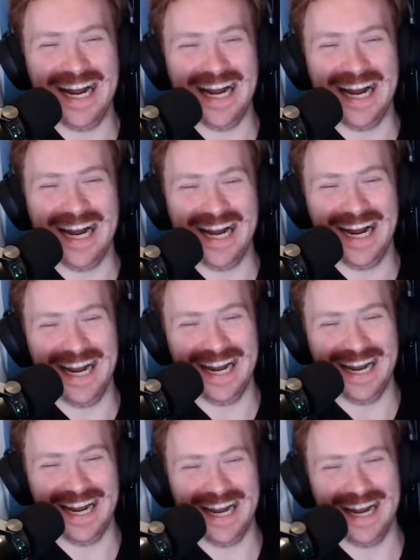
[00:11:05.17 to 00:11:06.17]

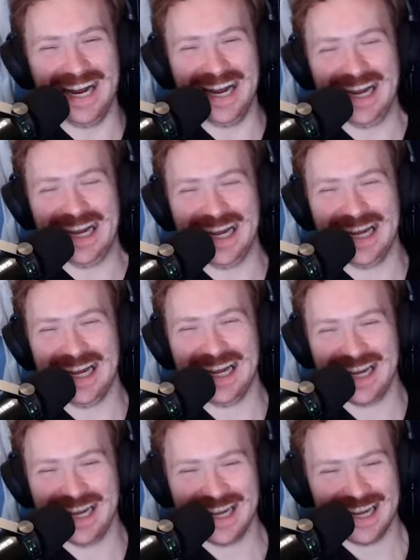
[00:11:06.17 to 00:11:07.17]

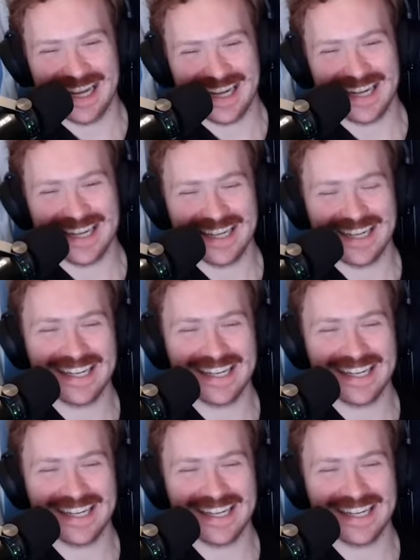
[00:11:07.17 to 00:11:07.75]
The person shown says nothing.